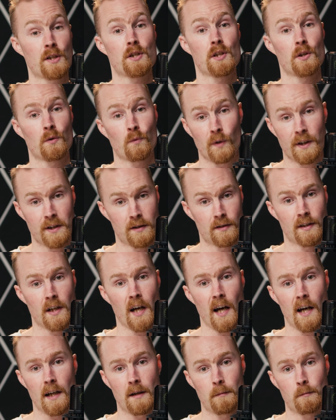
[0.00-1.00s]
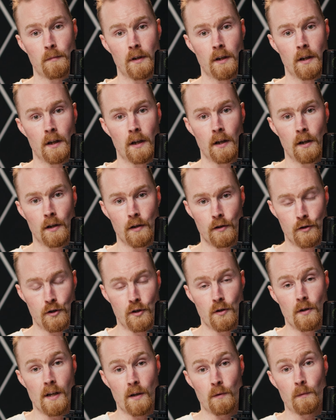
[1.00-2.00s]
in real time,
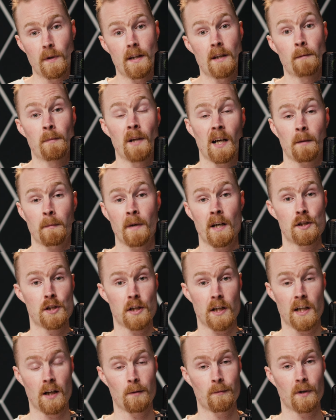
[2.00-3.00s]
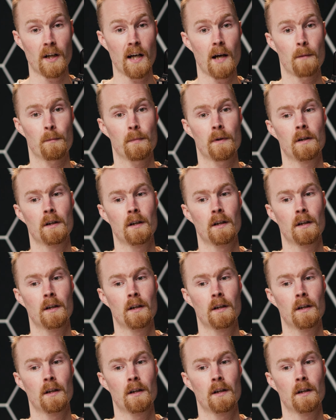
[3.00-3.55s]
shooting with the Blackmagic camera app